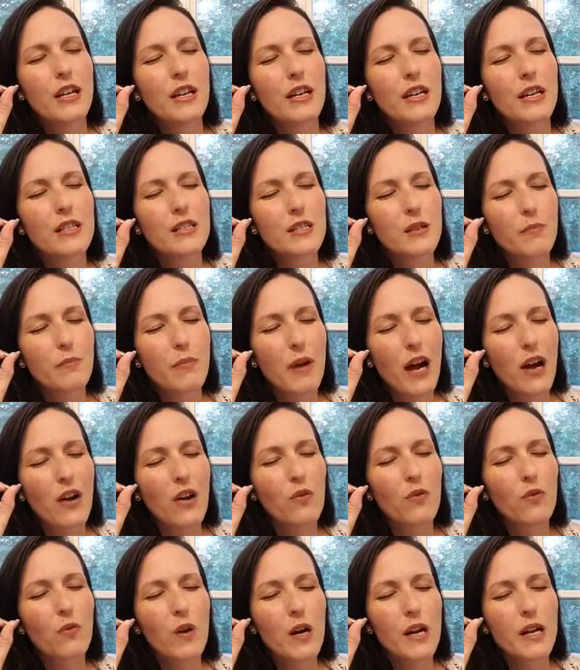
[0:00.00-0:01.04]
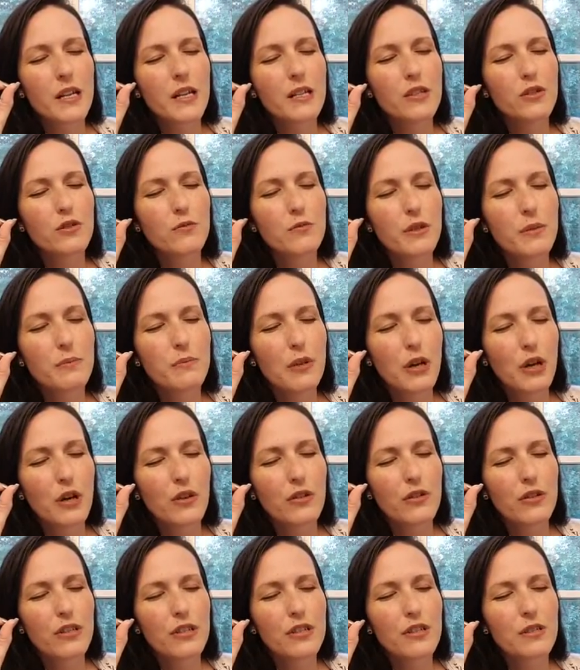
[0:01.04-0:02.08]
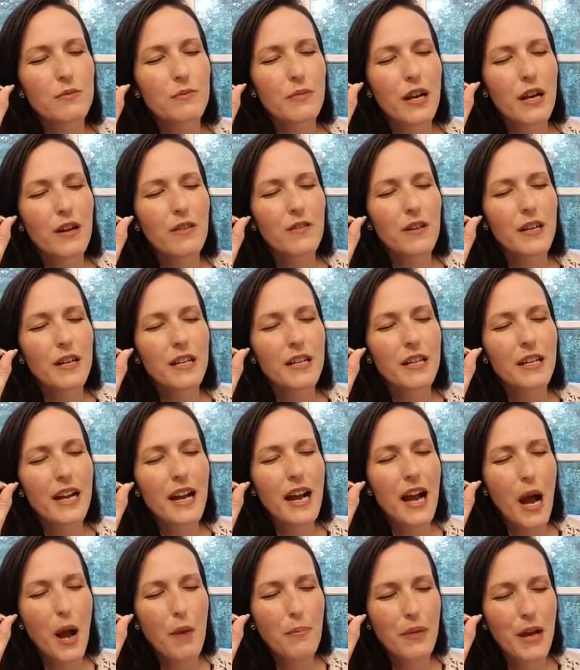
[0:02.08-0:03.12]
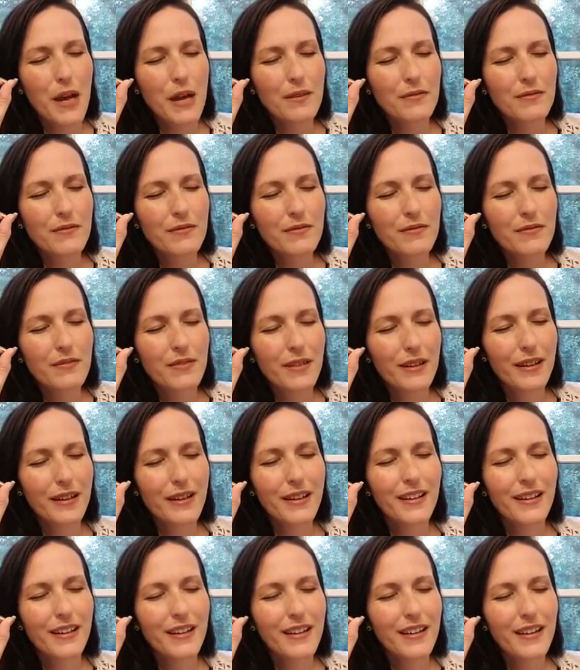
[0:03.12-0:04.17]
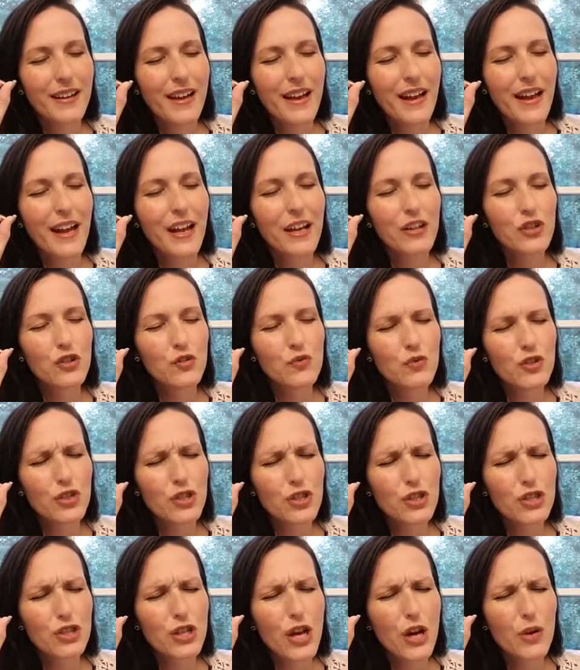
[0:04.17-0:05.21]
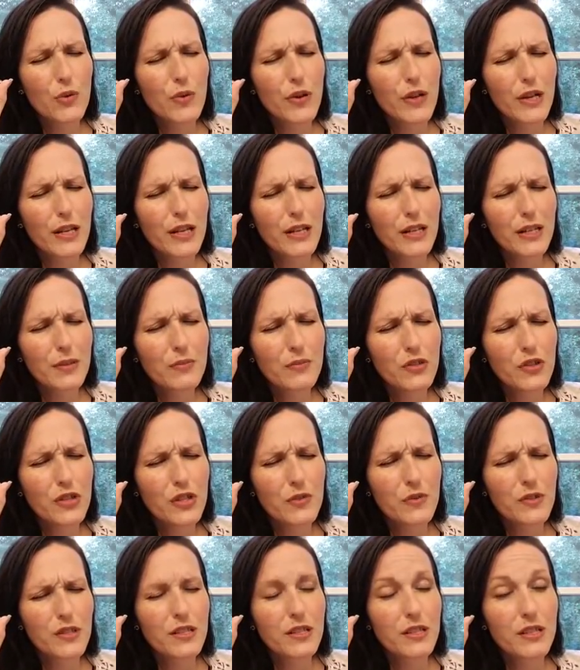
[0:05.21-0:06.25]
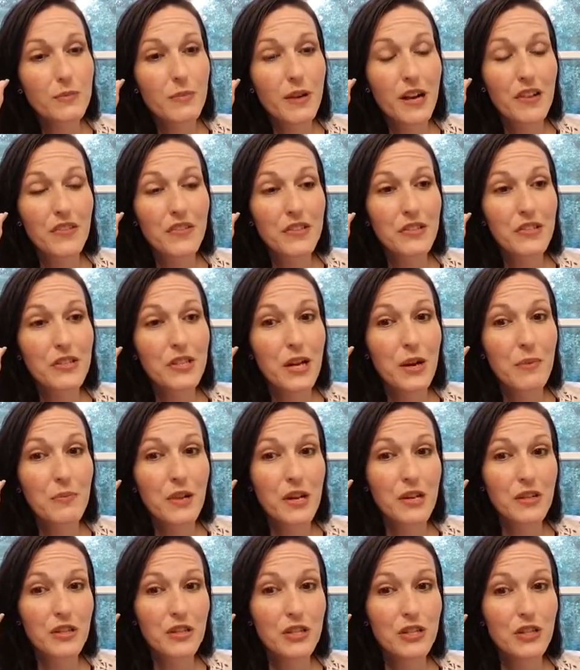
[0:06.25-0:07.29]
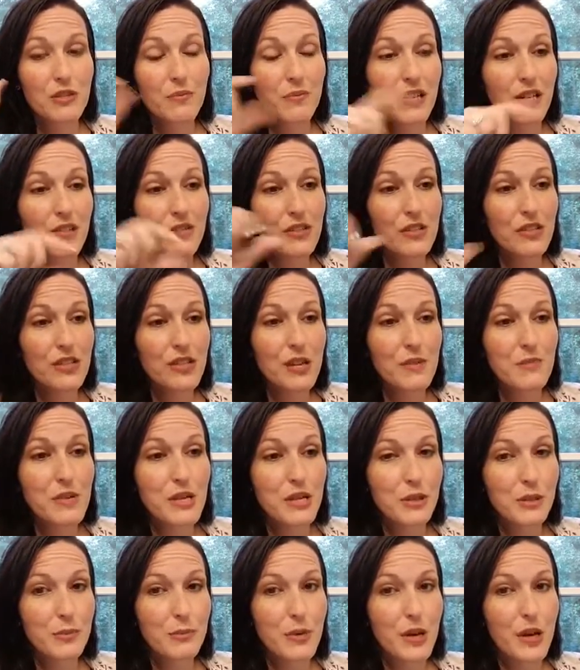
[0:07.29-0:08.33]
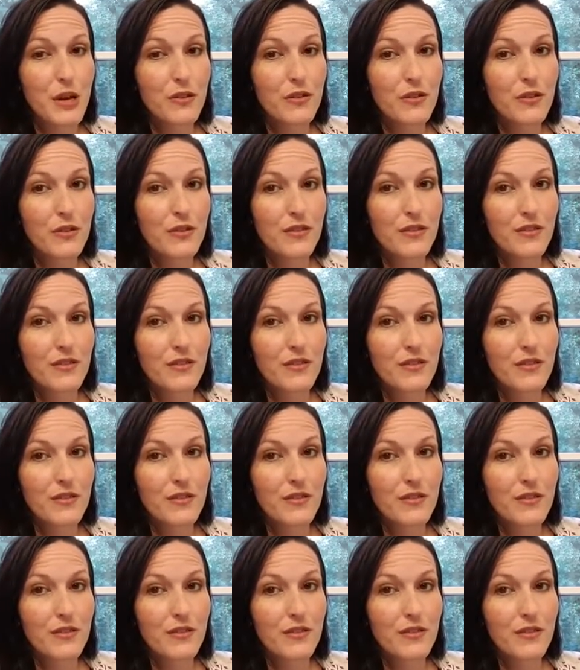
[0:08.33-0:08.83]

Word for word: is about ready to be birthed, it's about ready to happen, and you just know it. He comes to you and says, About this time next year, about this time next month,